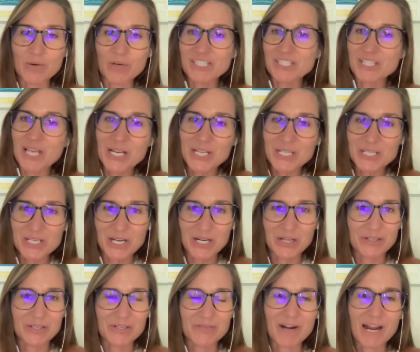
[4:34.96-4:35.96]
or
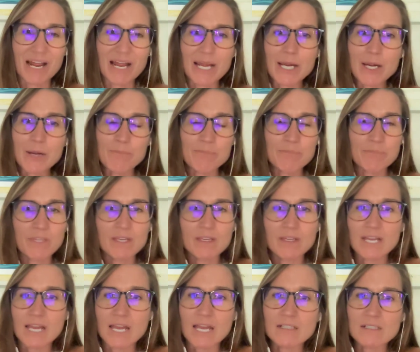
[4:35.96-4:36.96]
sedentary, right?
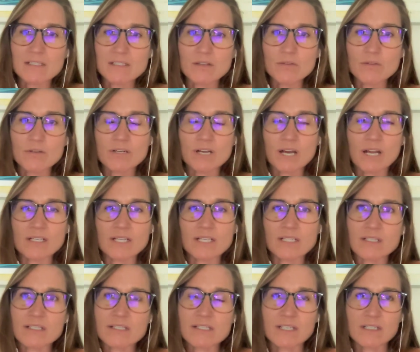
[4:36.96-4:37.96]
And so they're not
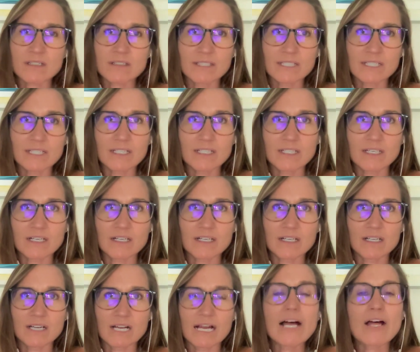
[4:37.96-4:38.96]
necessarily
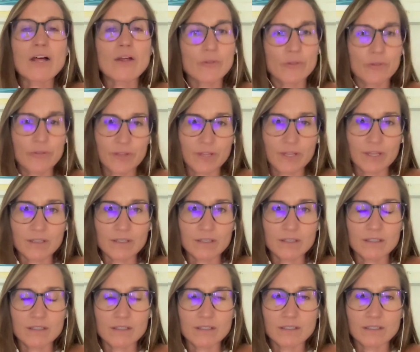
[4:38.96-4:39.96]
healthy,
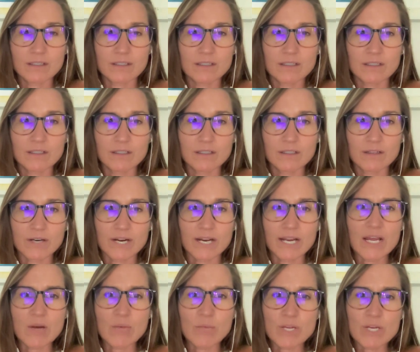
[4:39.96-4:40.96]

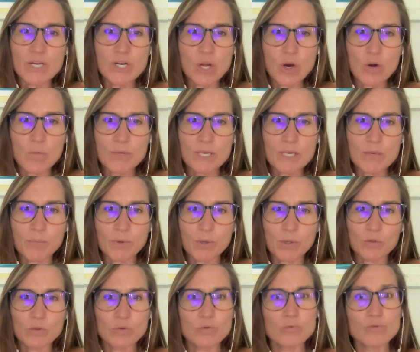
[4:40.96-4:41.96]
right? And we know
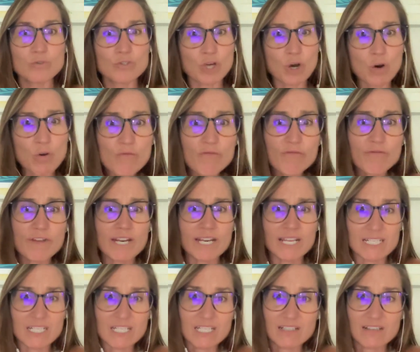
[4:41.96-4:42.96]
people who don't fit
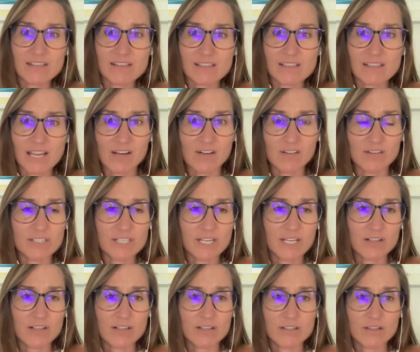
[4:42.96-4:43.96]
into the societal
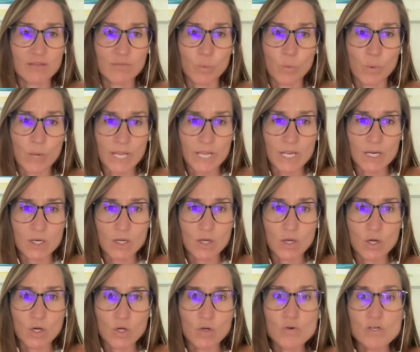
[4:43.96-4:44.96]
standards of weight
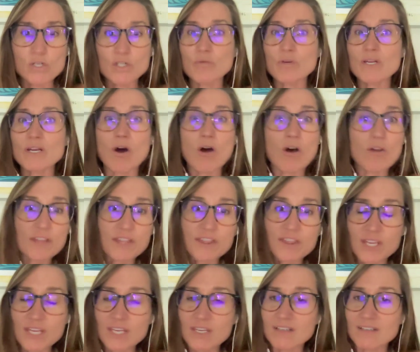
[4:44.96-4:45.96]
who are doing all the
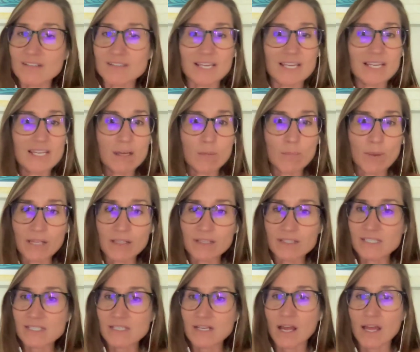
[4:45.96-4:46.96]
things. They eat a
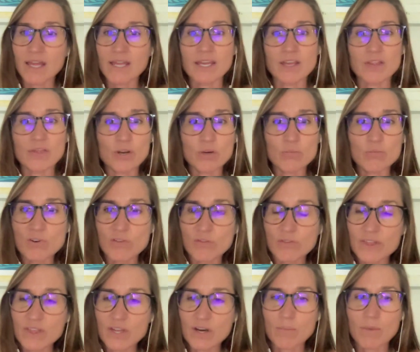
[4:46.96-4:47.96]
balanced diet, they're
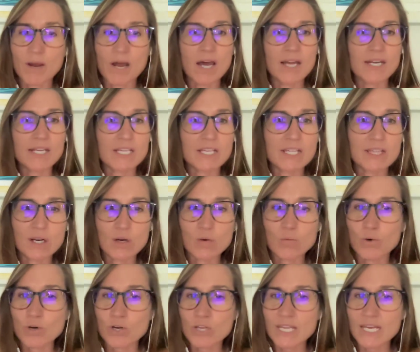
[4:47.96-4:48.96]
moving their body, they're
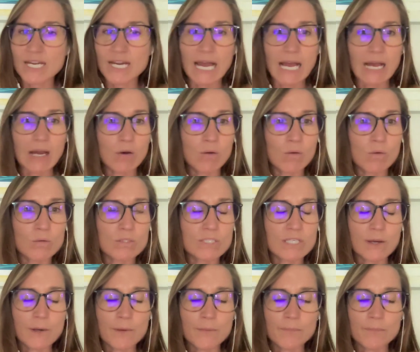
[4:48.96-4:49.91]
working out,